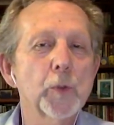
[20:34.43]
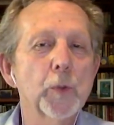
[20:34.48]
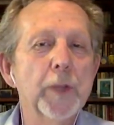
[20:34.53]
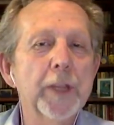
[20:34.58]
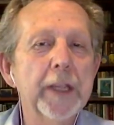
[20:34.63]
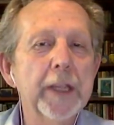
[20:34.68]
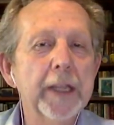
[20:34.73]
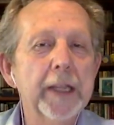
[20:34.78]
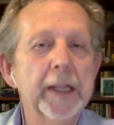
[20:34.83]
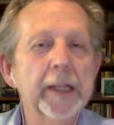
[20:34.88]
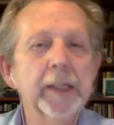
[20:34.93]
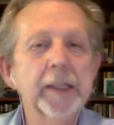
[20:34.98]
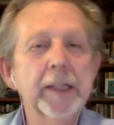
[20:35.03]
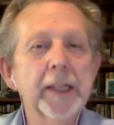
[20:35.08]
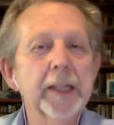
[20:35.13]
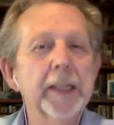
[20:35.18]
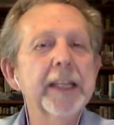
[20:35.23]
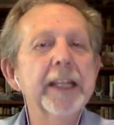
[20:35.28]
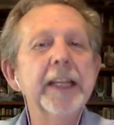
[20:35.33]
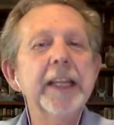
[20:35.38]
we can
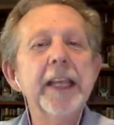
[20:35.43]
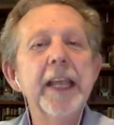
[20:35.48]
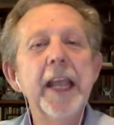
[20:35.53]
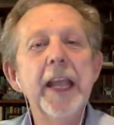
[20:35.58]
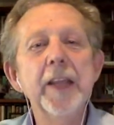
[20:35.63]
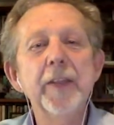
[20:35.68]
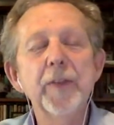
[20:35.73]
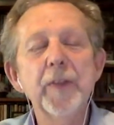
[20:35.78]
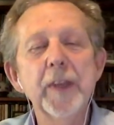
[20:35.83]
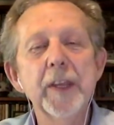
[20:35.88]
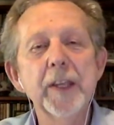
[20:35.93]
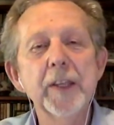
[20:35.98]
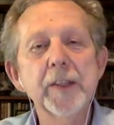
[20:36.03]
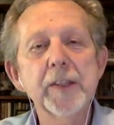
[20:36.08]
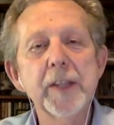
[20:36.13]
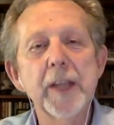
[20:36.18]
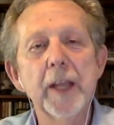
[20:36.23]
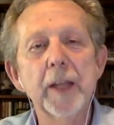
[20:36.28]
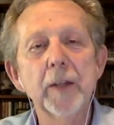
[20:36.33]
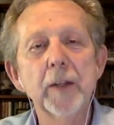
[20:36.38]
delineate
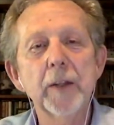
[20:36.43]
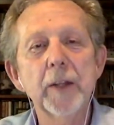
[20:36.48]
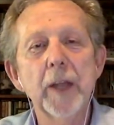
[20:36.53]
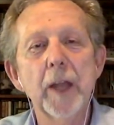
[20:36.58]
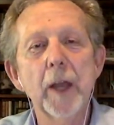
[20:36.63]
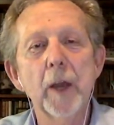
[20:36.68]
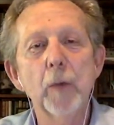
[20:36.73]
things that